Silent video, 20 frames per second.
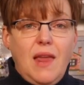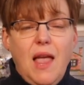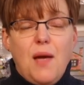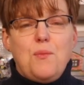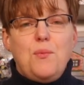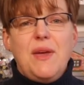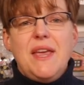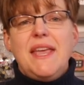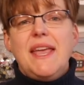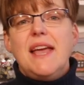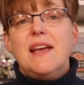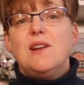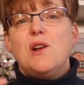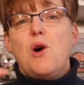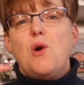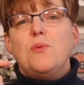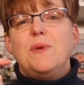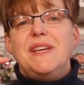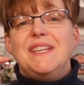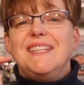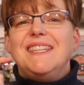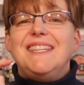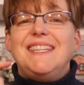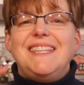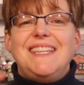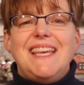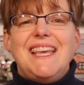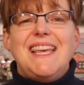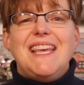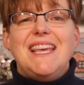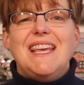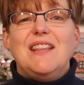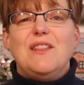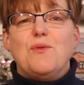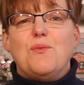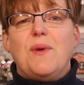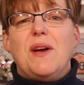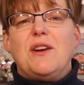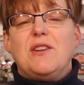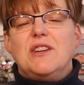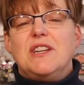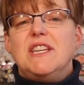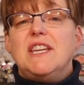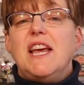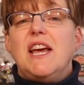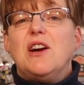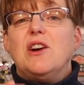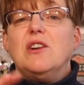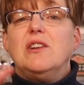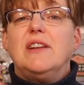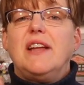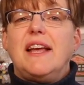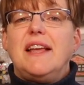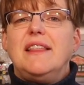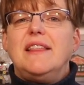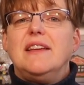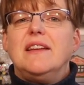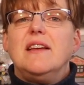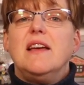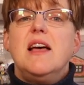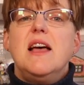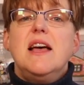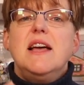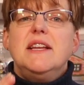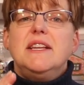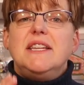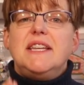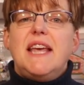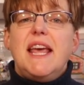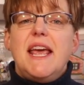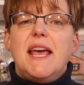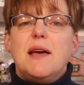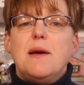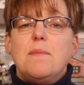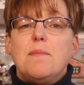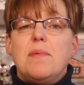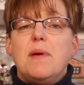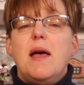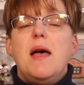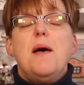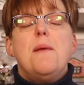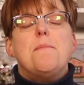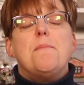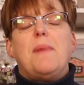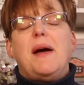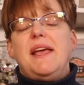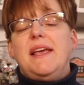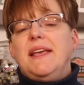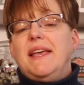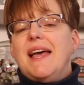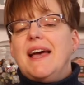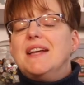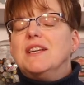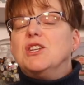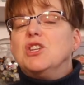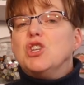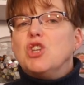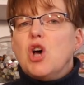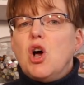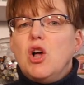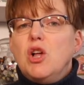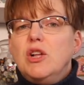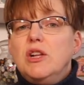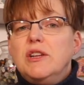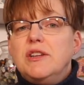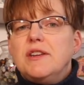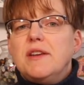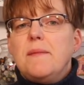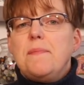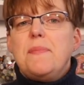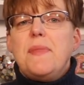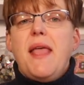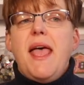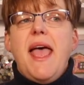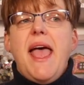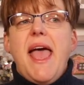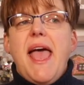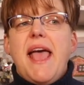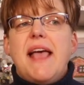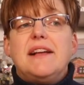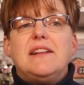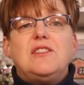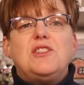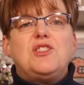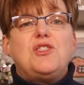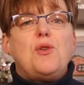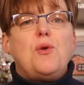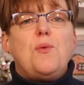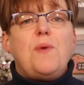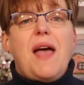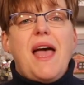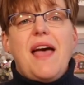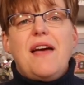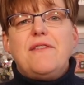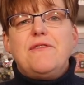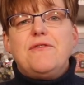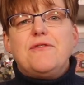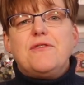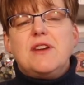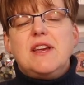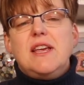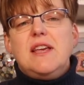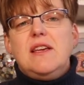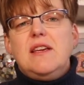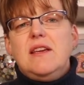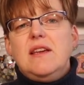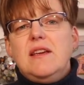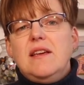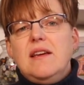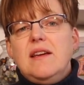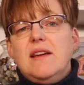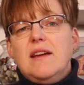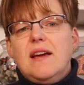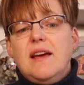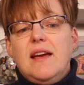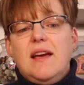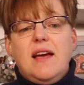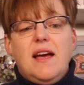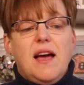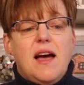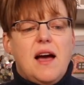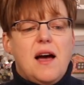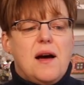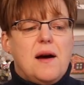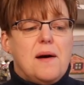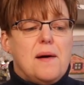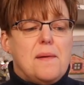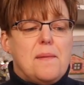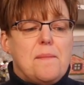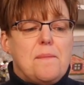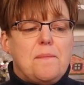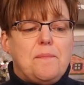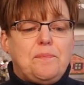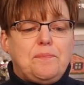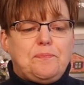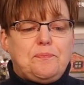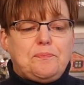we can't always see the wear and tear. Like the tip might get dulled. And so every um,